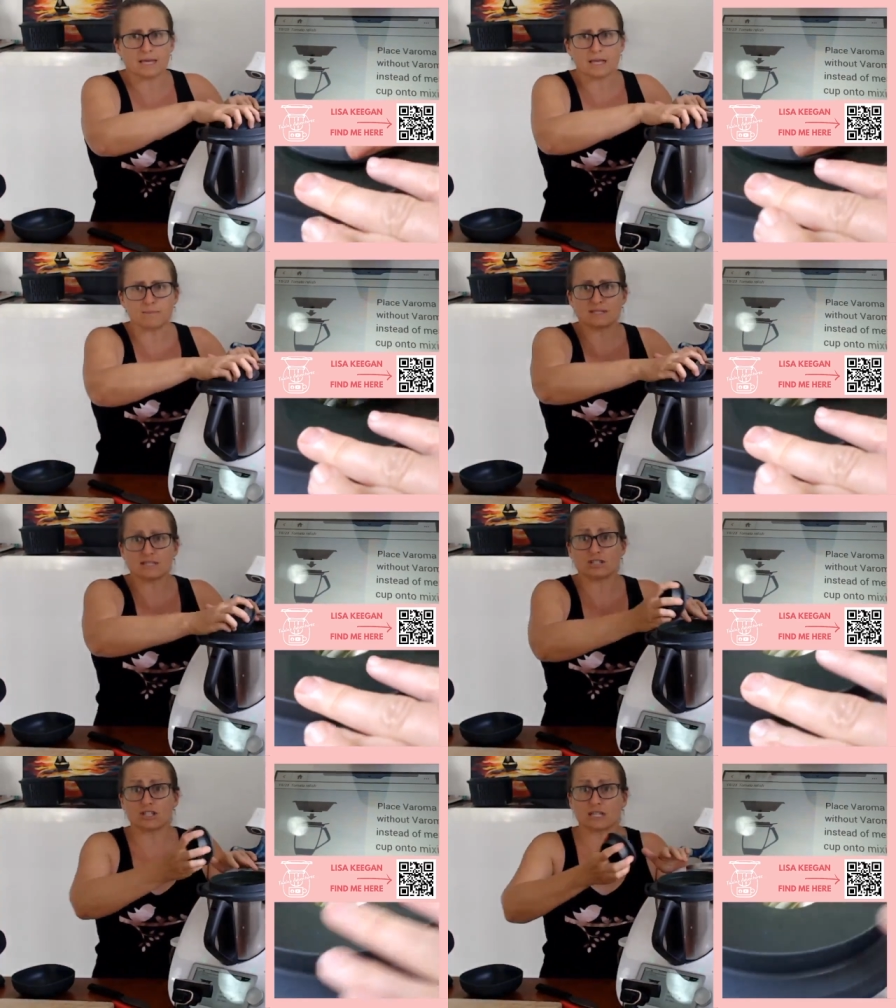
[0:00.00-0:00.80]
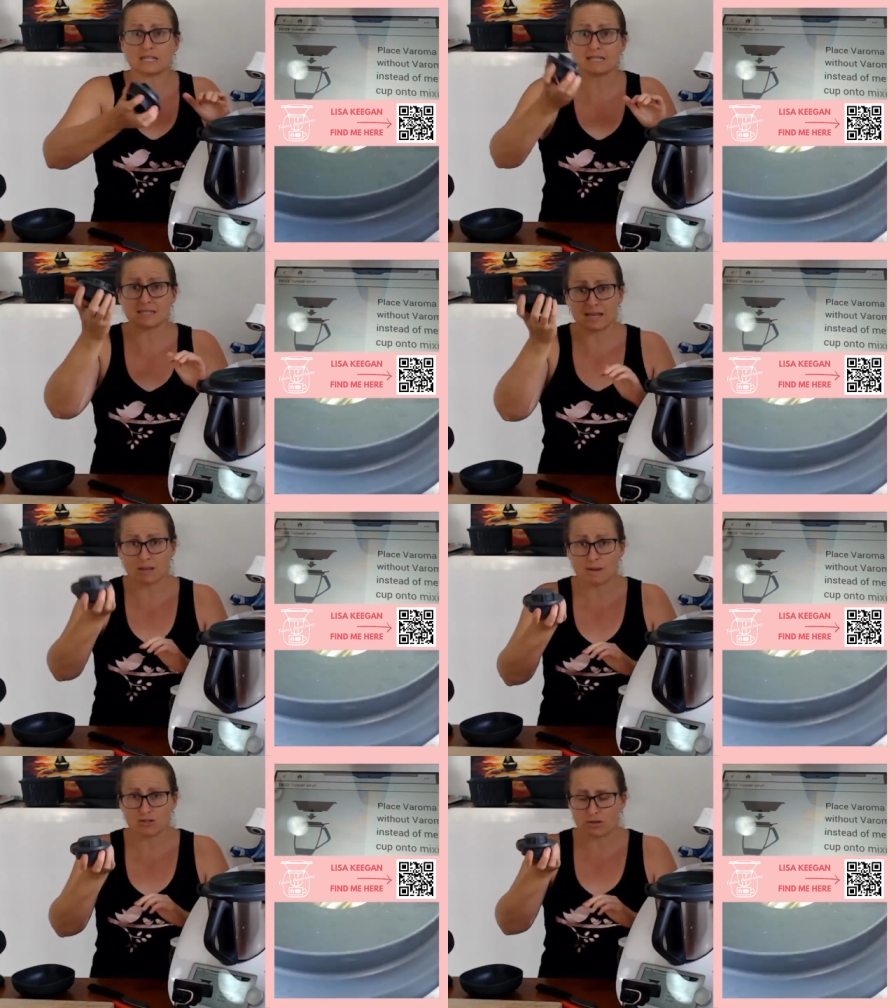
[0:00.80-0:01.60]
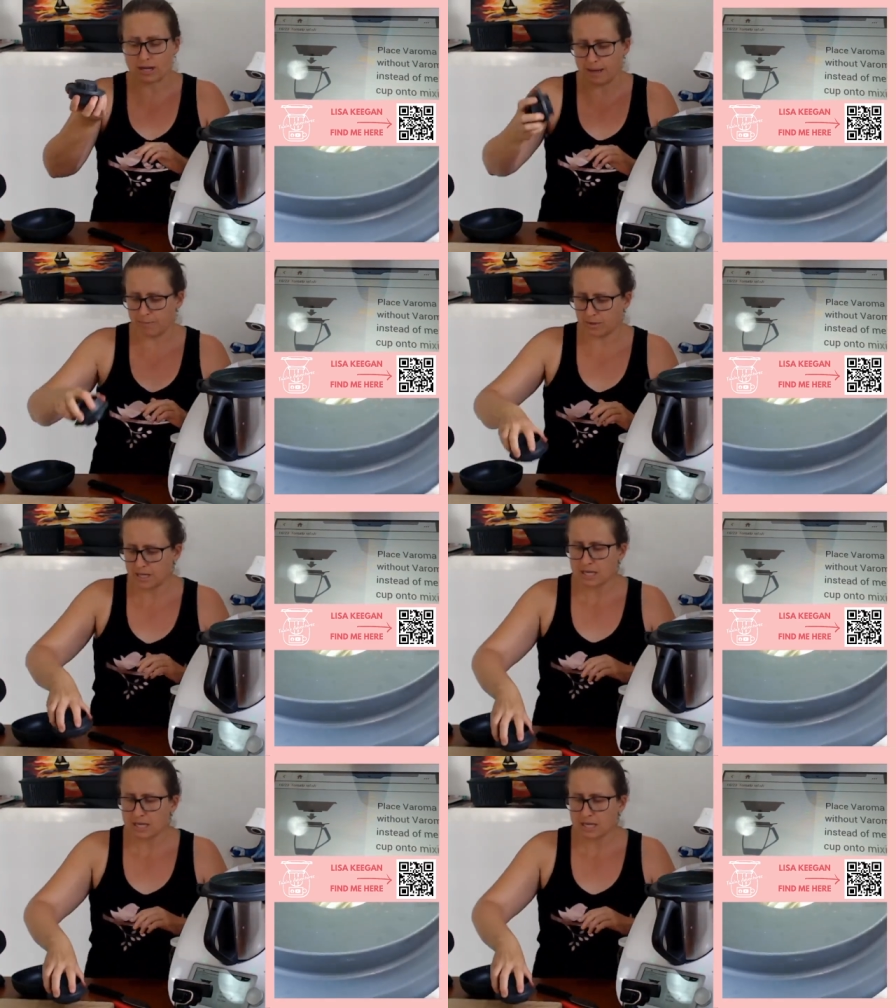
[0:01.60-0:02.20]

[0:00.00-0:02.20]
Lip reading: in position instead of the measuring cup.